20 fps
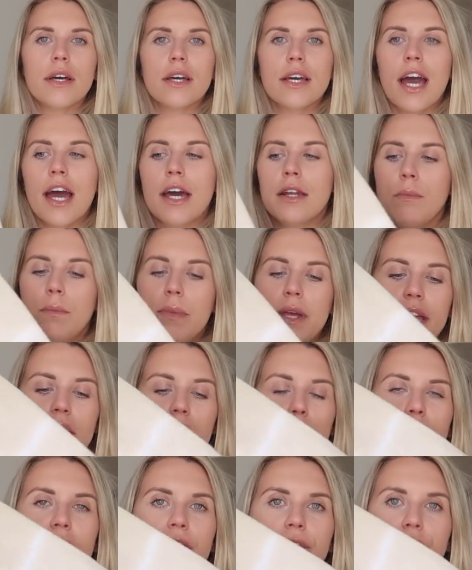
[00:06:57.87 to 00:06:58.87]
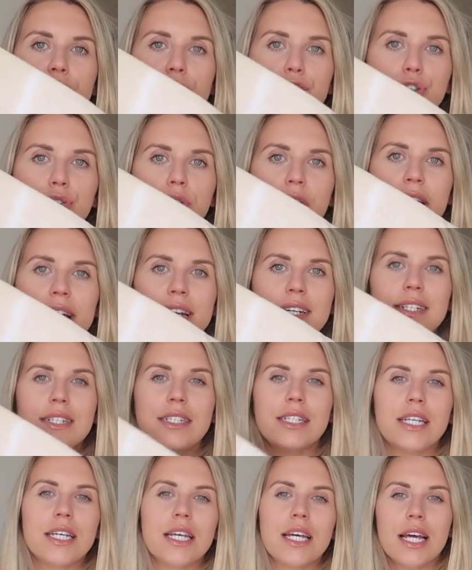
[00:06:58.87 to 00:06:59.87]
can be a bit of a
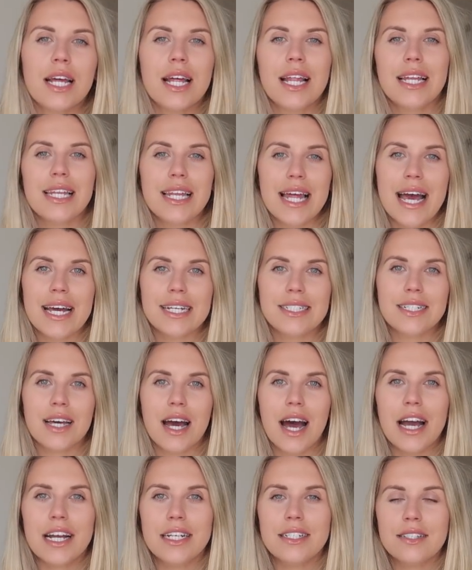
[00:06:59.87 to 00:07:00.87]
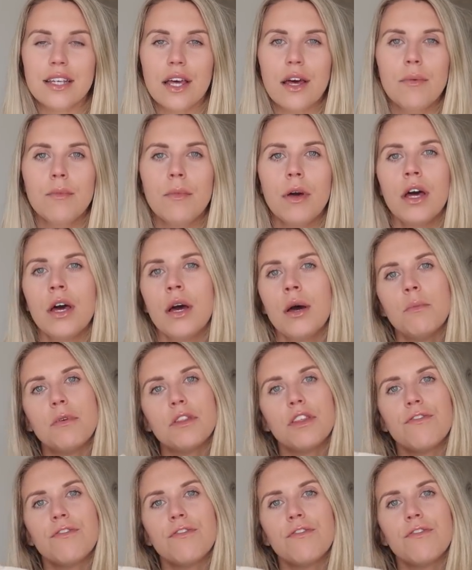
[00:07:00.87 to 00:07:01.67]
trend led item but